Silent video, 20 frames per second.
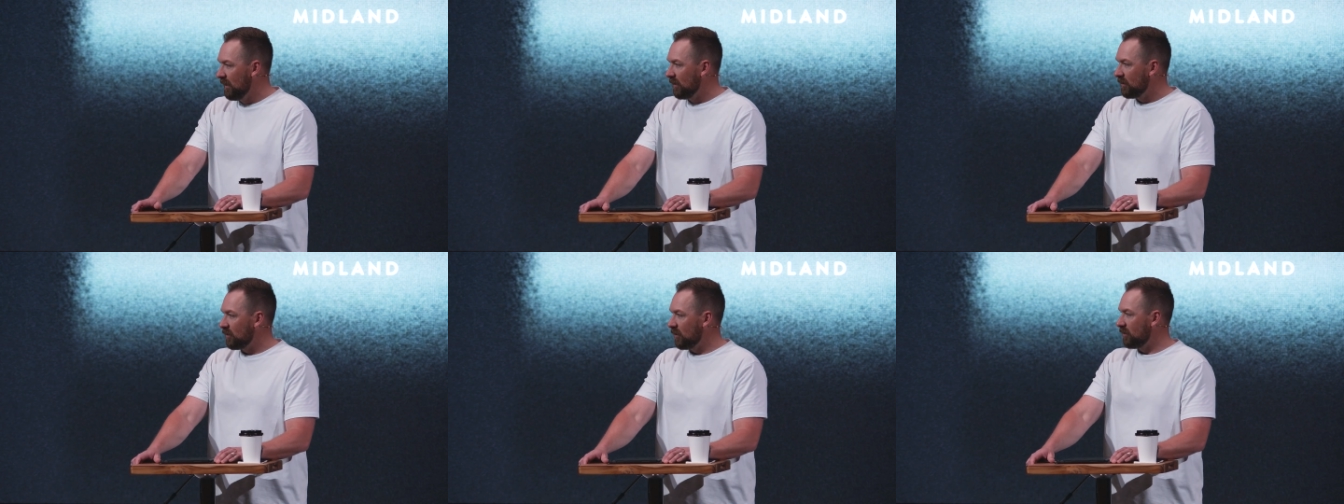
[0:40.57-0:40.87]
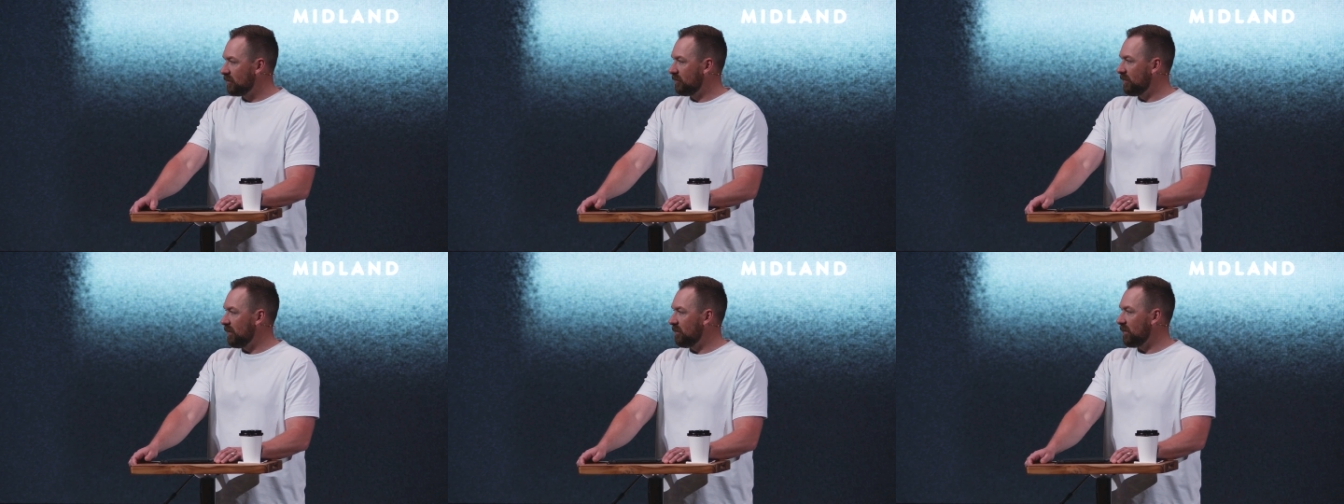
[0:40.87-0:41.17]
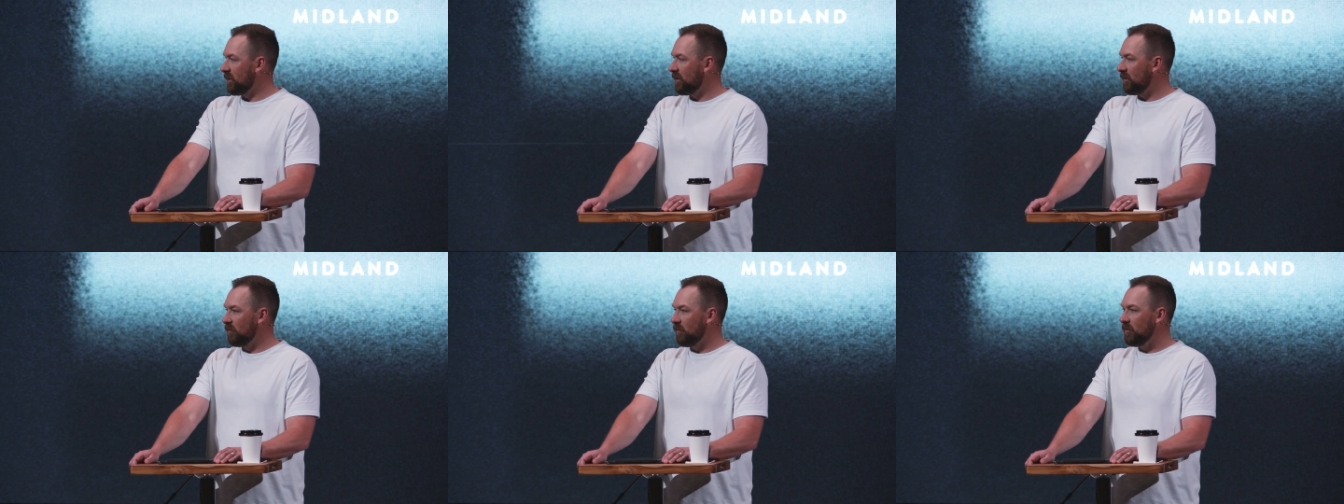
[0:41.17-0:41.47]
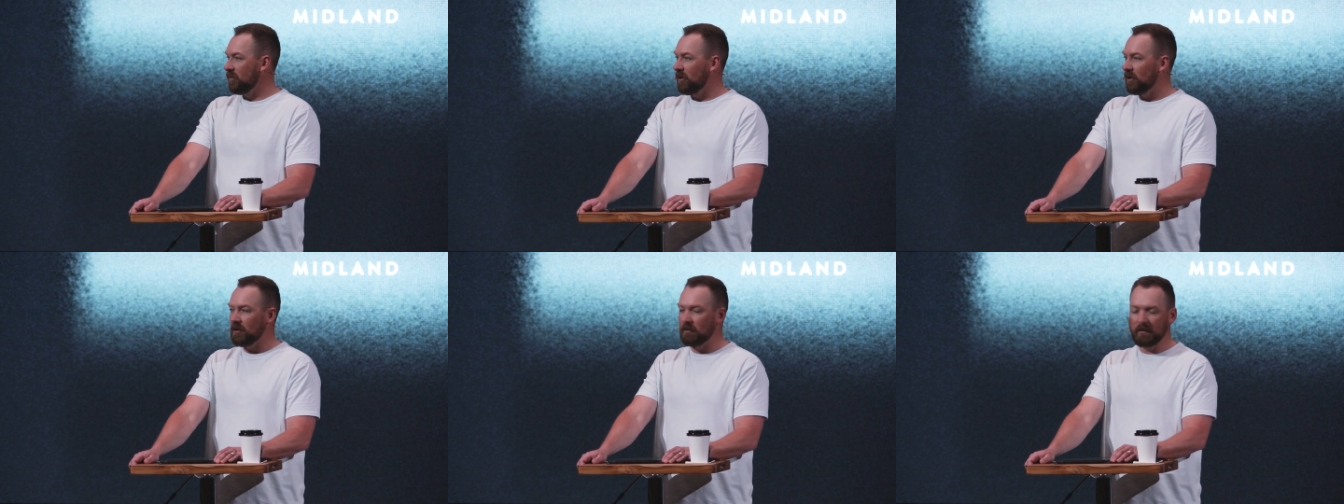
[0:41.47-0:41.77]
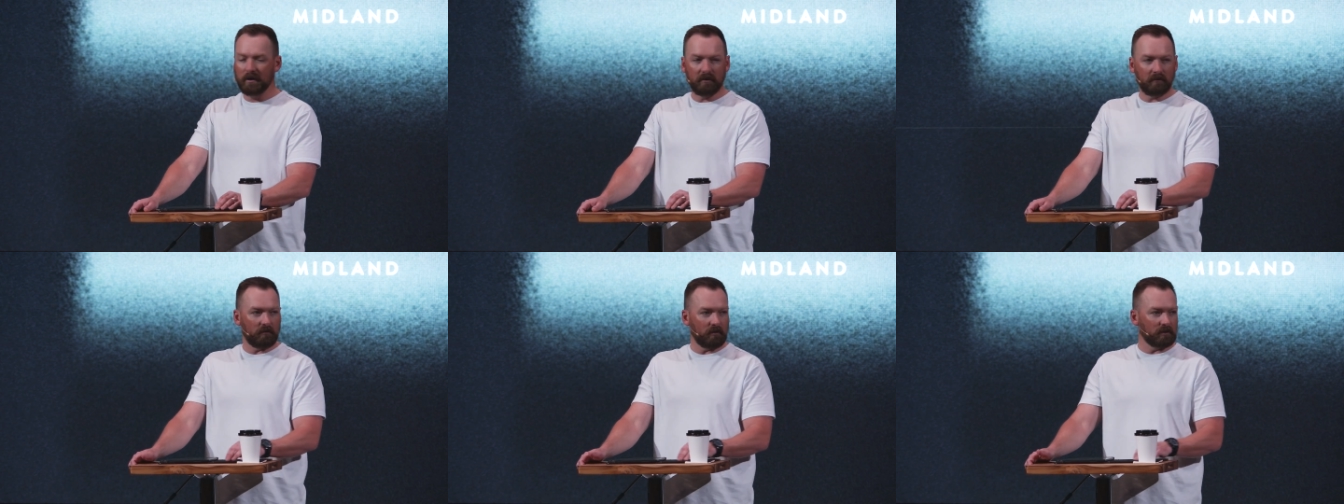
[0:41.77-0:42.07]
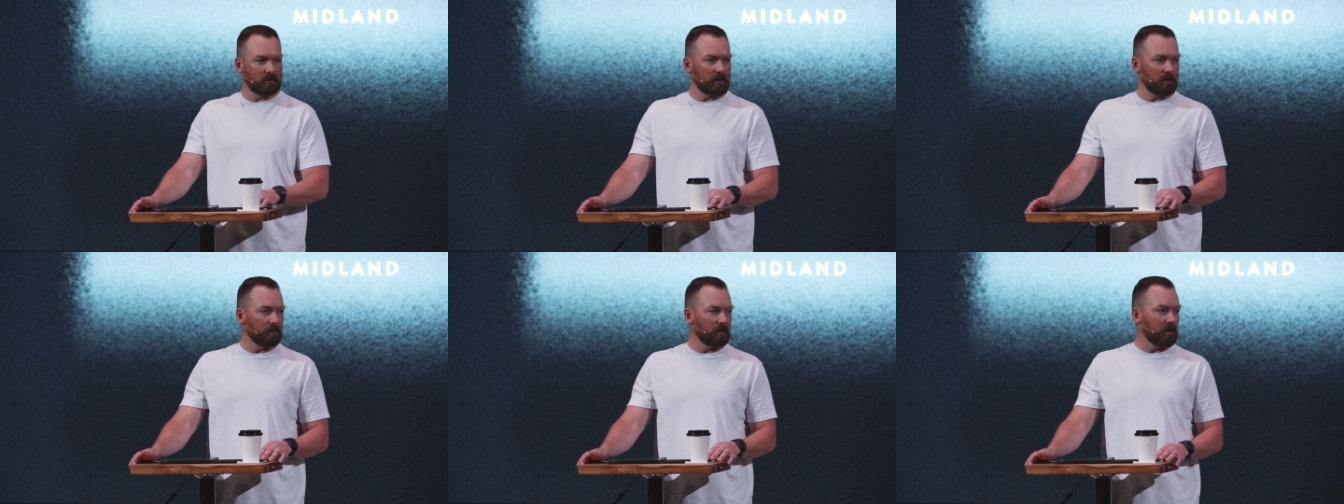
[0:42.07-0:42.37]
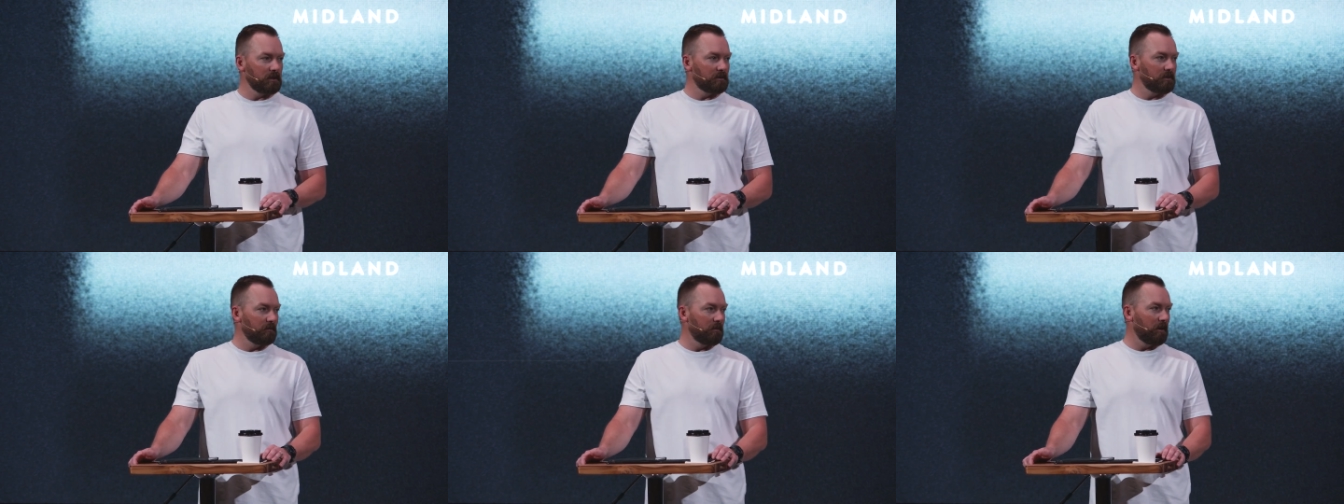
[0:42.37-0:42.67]
Church family, can we welcome any first time
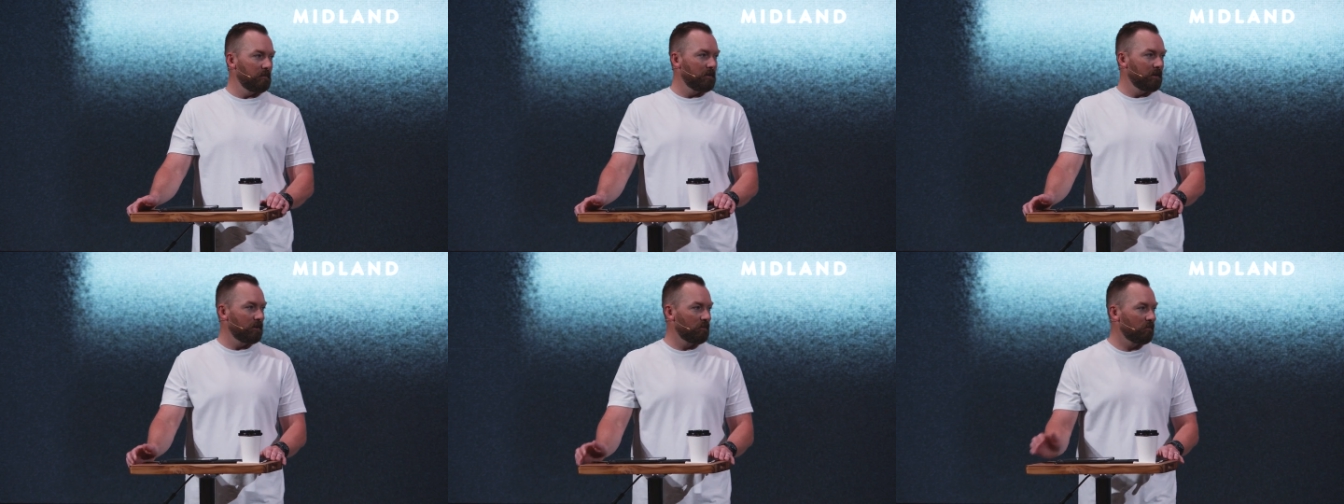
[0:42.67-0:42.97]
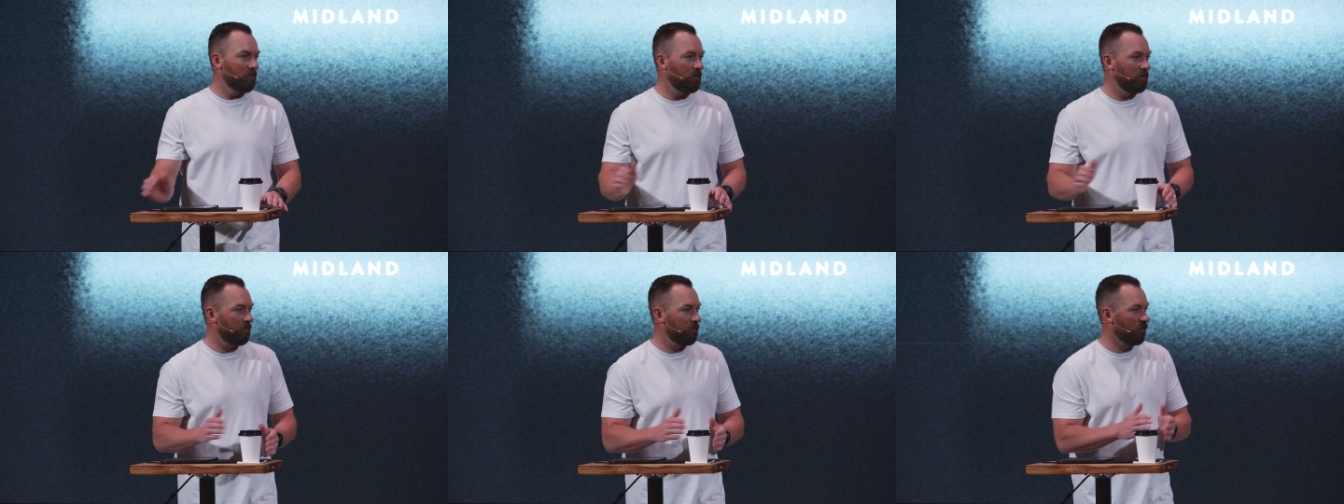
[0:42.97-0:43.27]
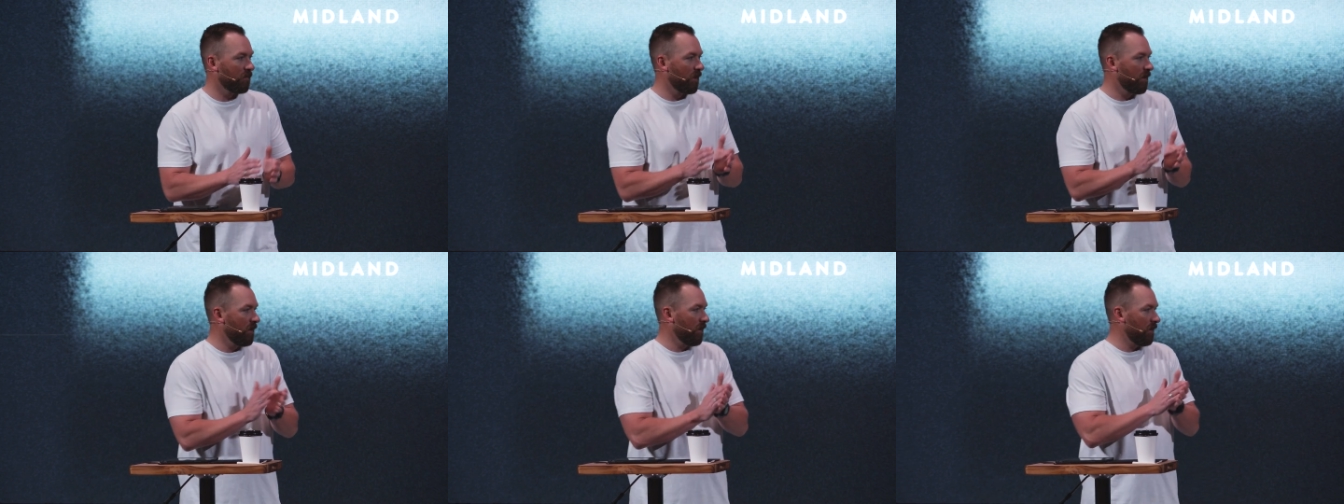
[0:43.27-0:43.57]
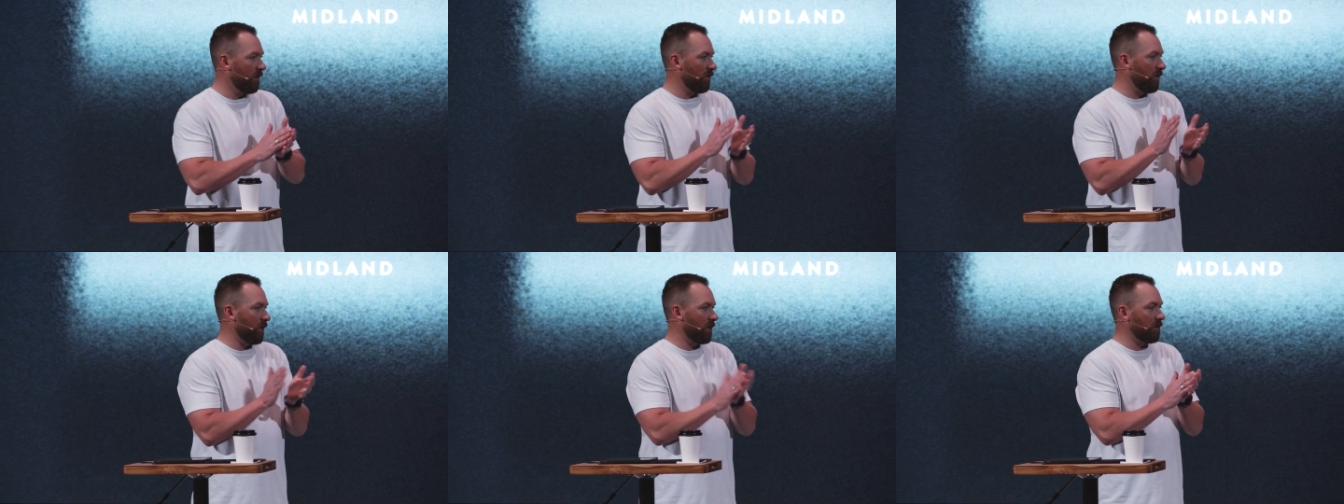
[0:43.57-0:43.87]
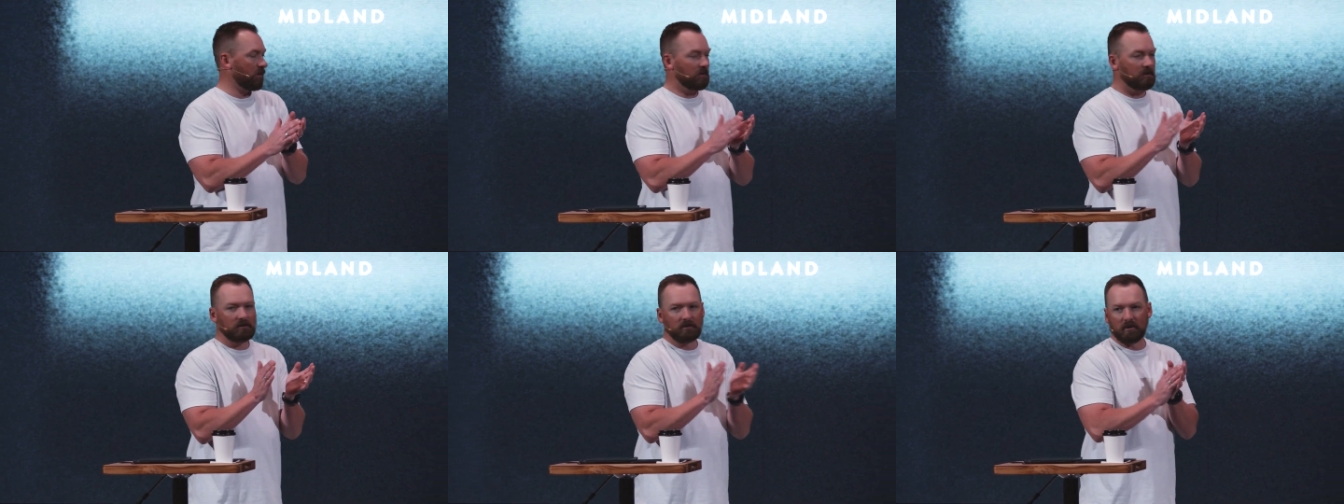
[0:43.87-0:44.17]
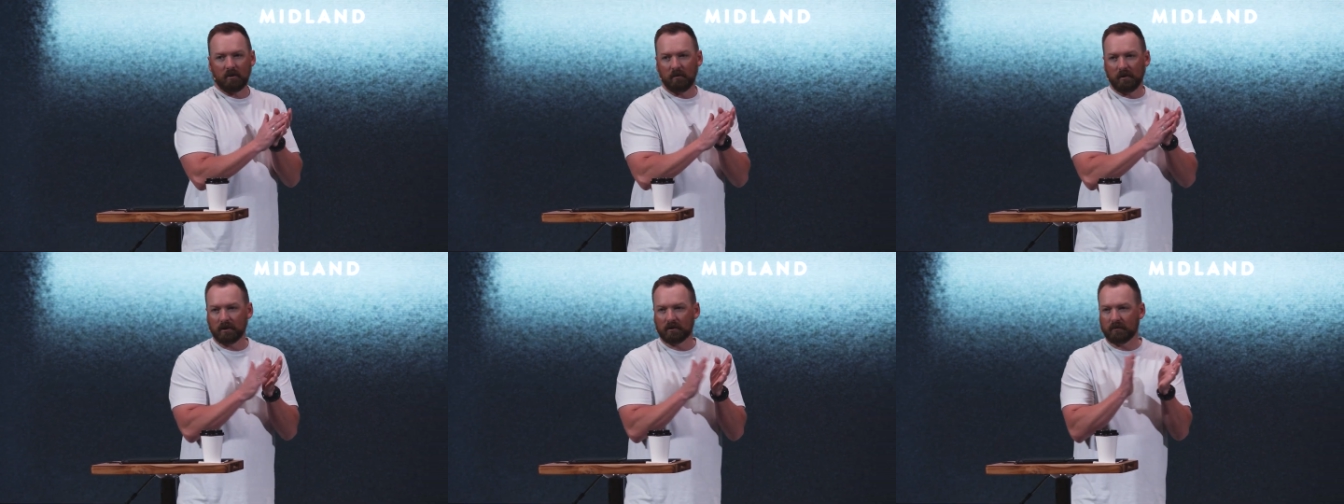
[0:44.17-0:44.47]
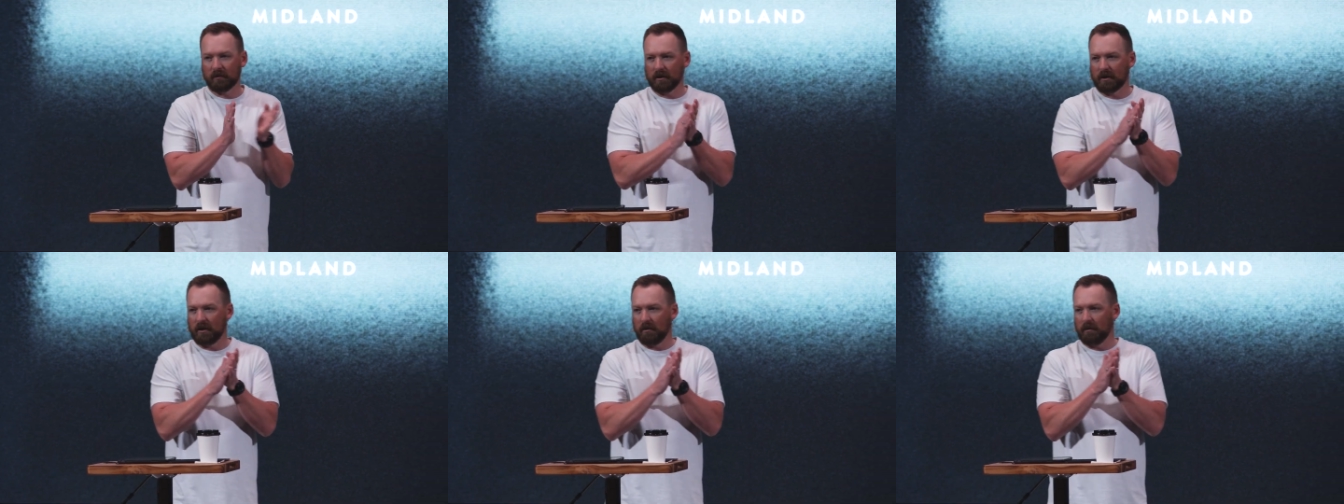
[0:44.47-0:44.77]
guests that might be in the room? Thank you so much
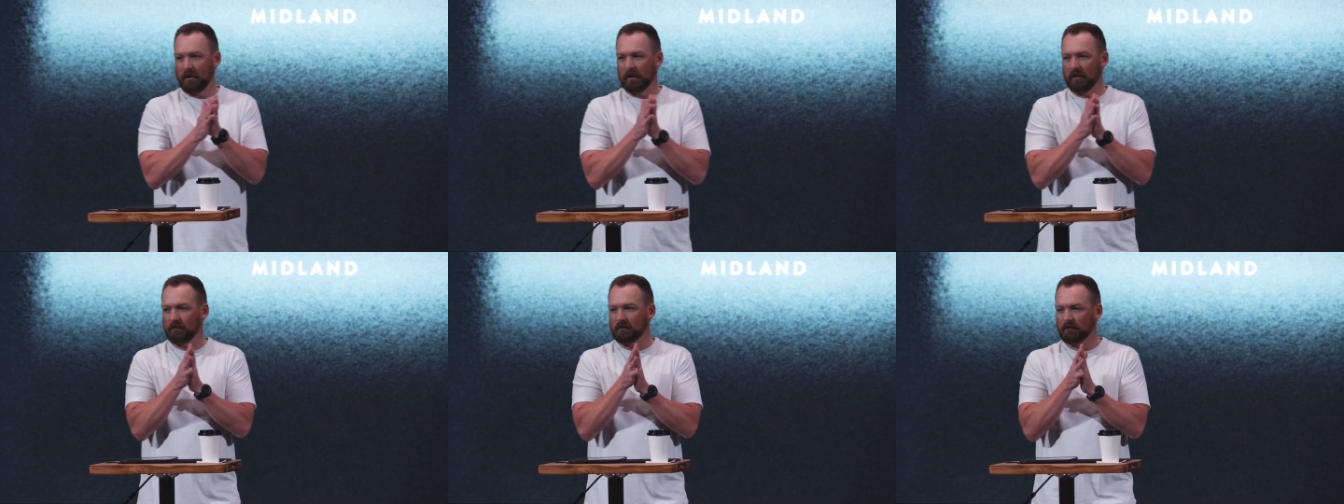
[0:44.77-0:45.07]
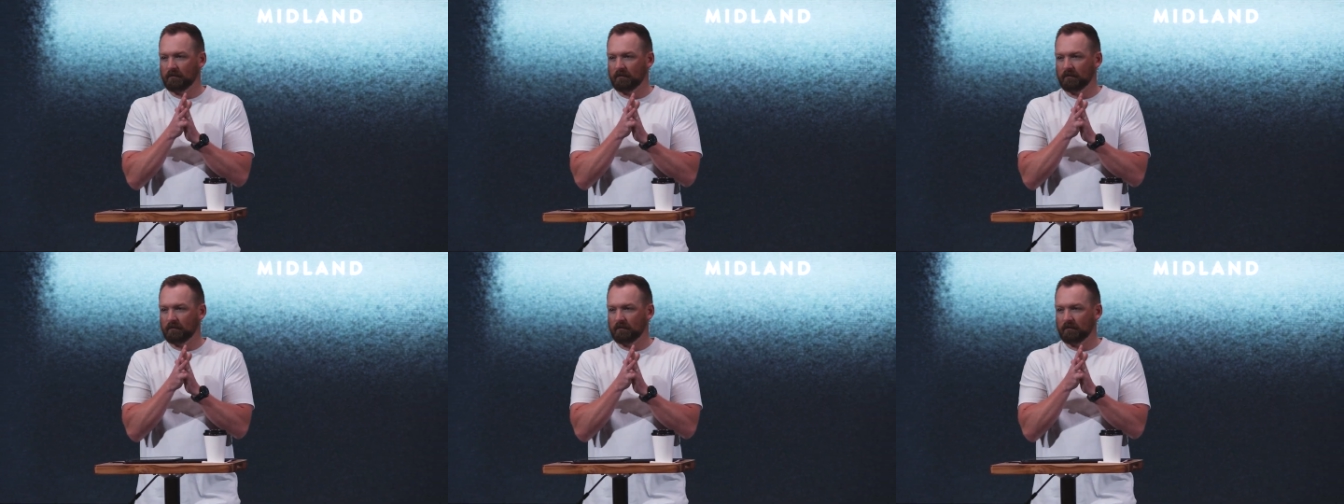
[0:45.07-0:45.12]
for coming.